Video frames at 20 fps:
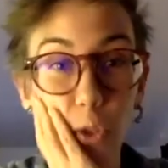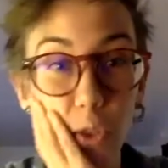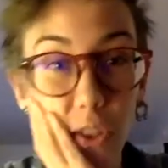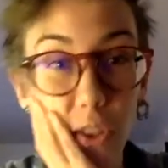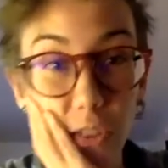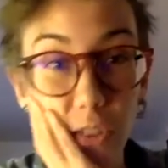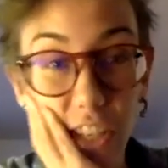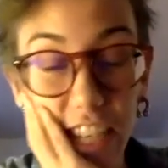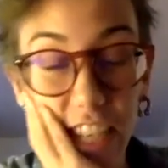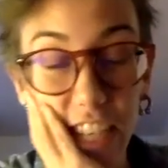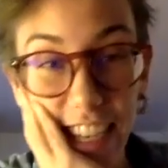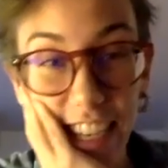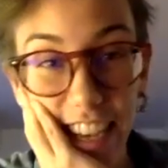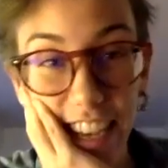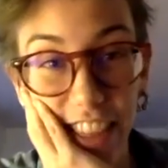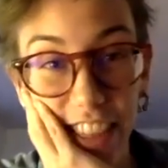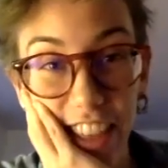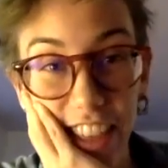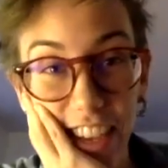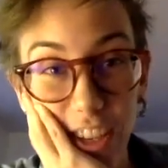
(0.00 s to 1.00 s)
unity
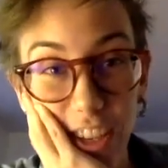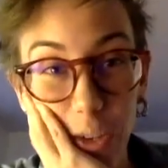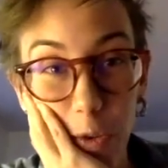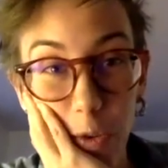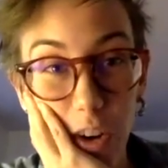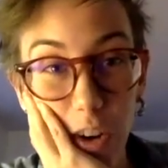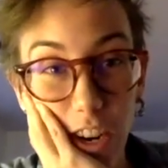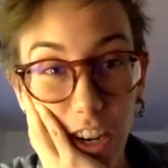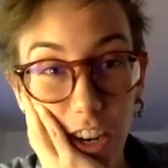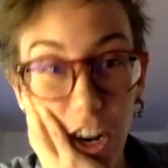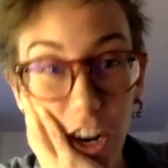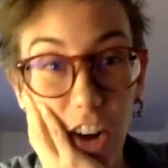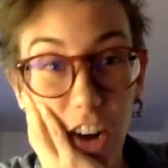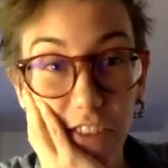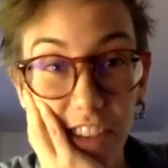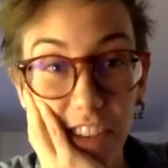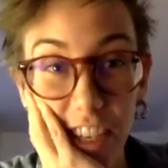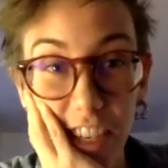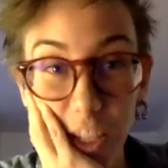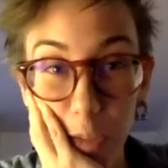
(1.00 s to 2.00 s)
and that you are
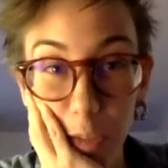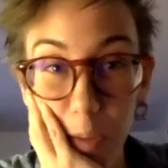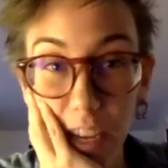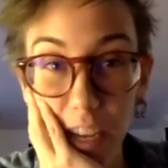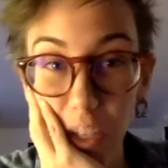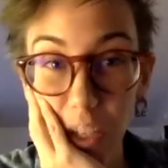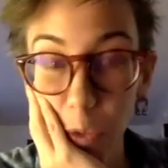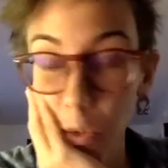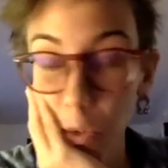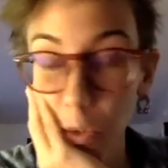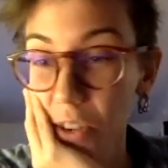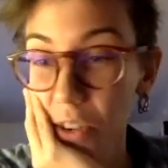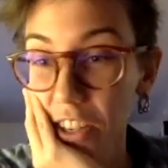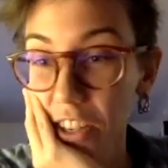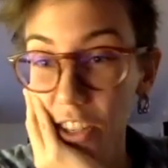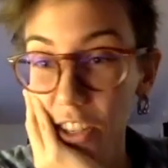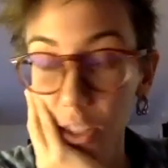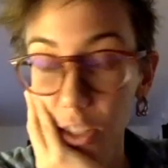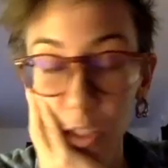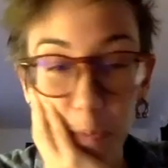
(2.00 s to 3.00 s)
carving a space where you can
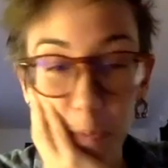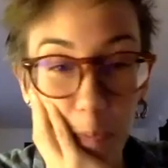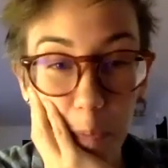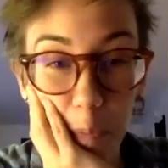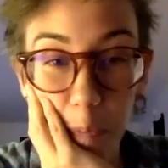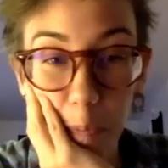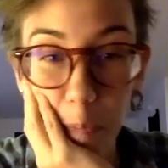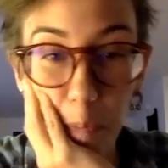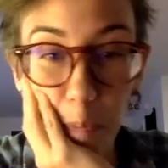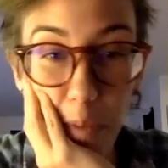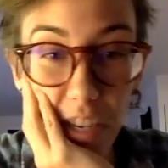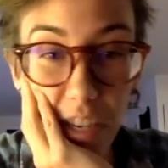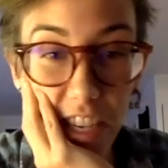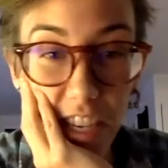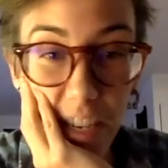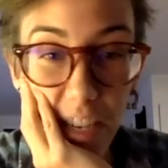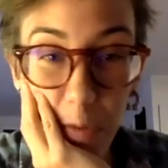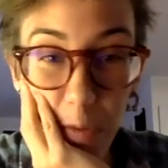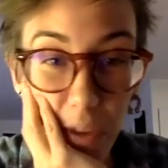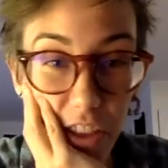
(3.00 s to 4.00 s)
just
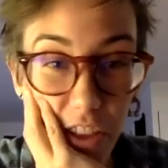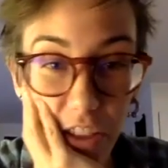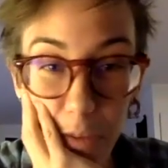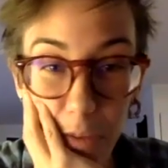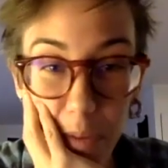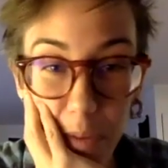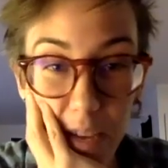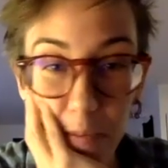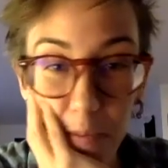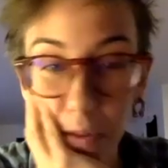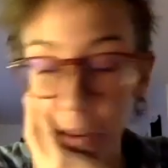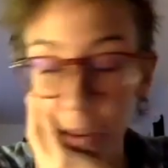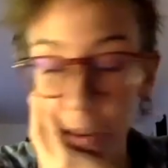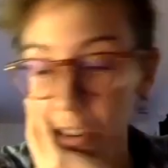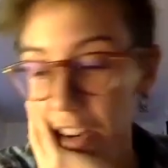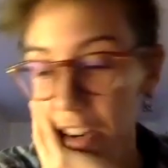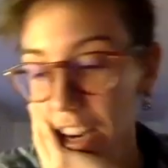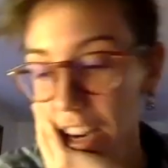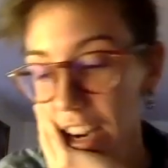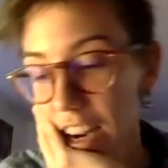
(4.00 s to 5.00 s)
be with other people
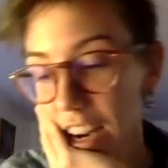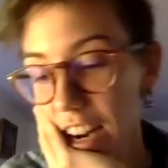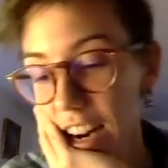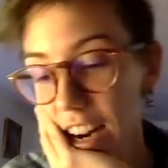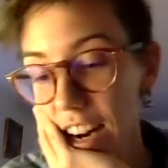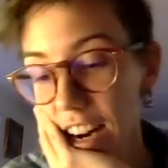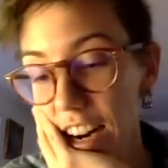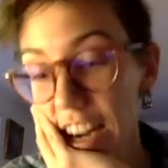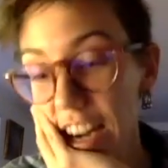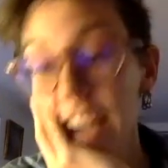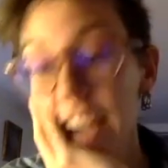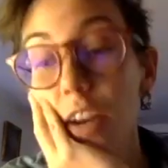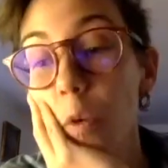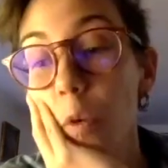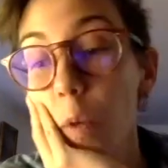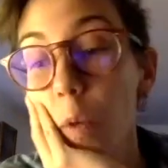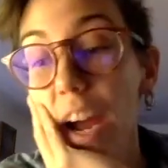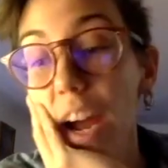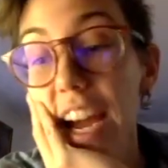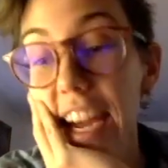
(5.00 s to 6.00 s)
uh, in a
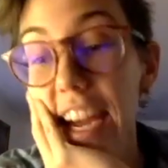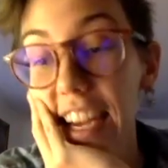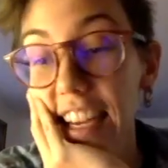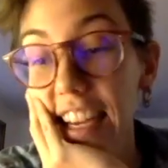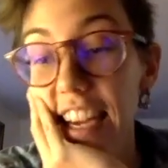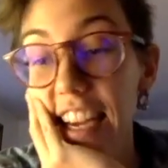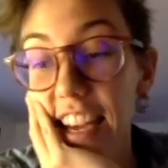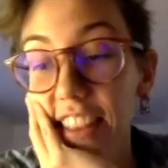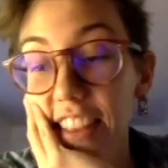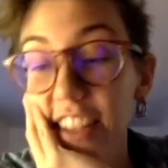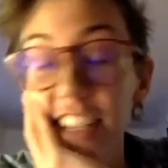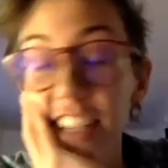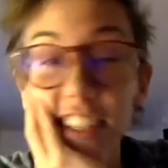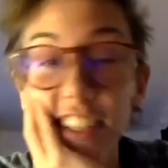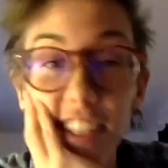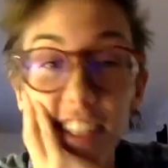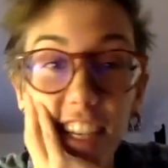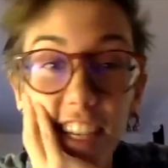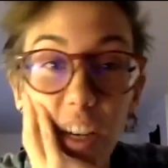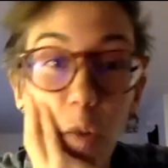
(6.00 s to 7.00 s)
way that doesn't
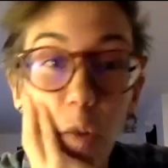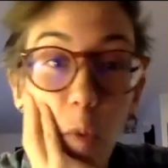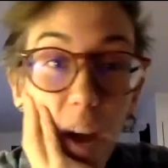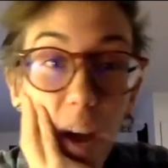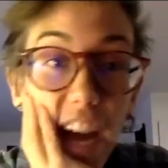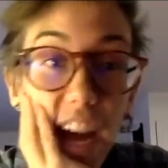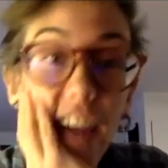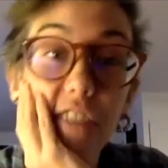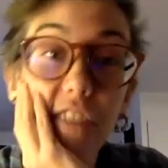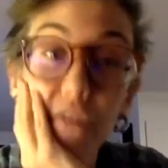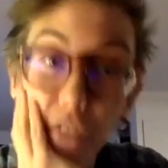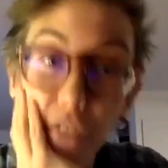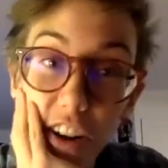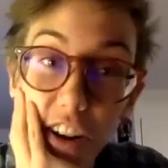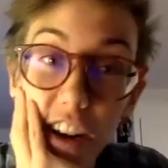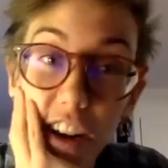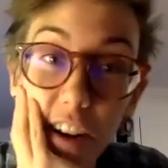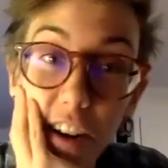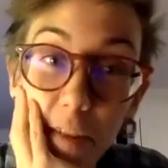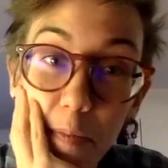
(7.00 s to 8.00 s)
take away
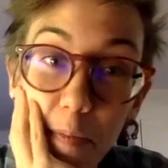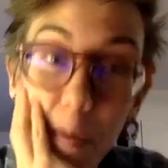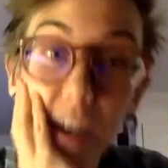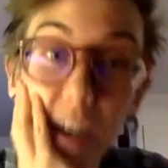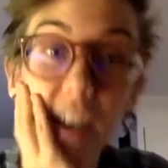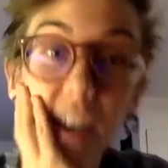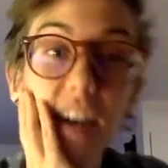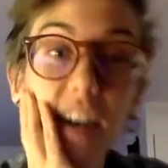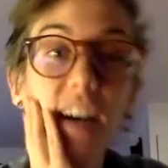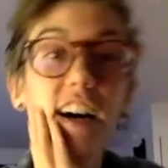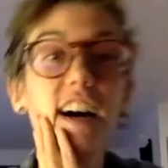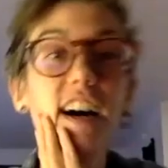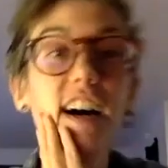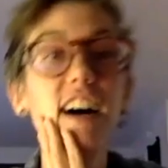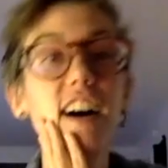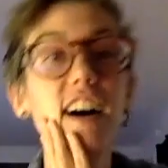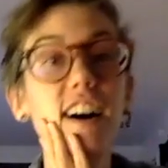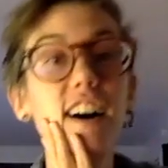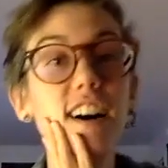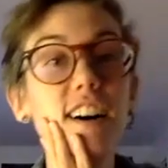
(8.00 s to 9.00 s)
from
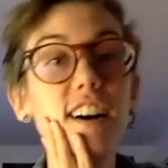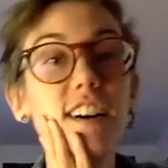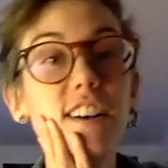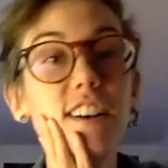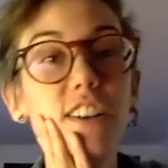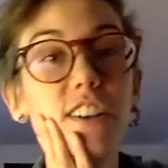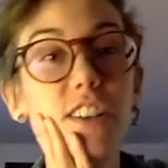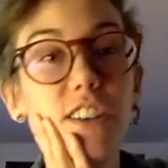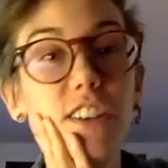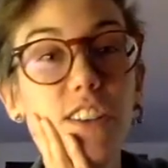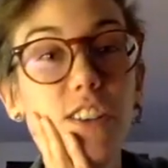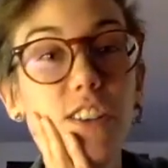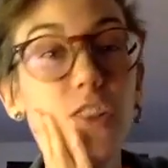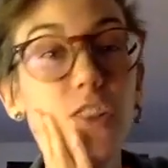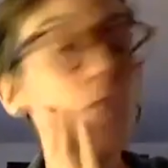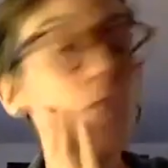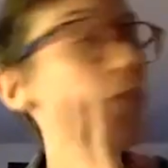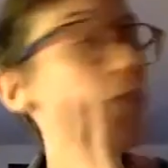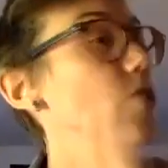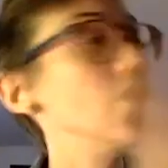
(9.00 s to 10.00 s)
uh,
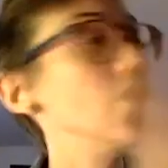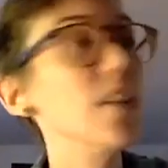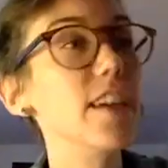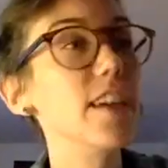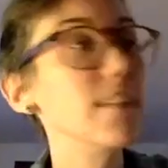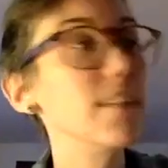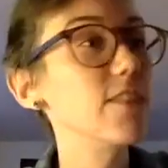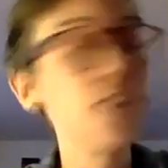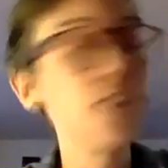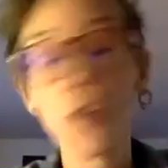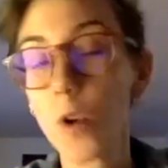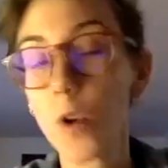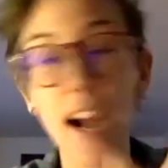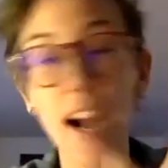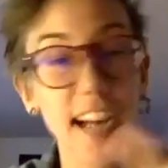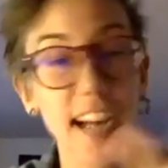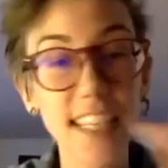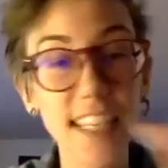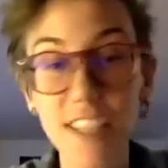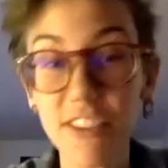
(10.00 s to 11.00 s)
your
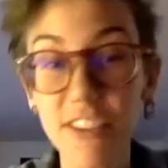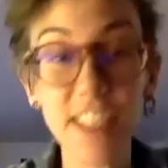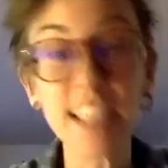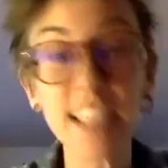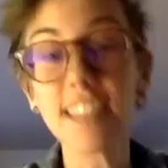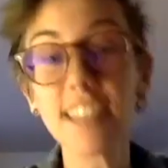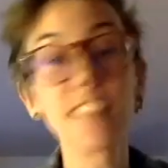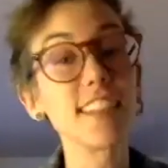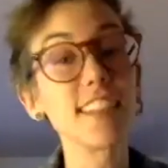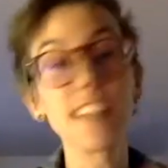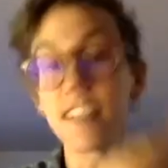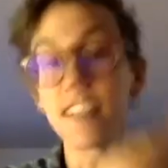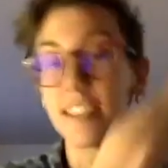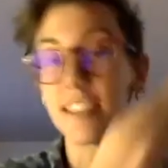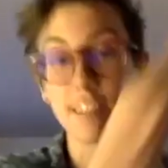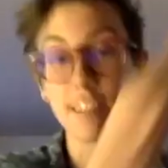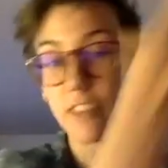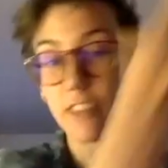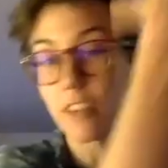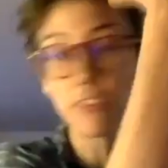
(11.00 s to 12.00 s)
activities uh,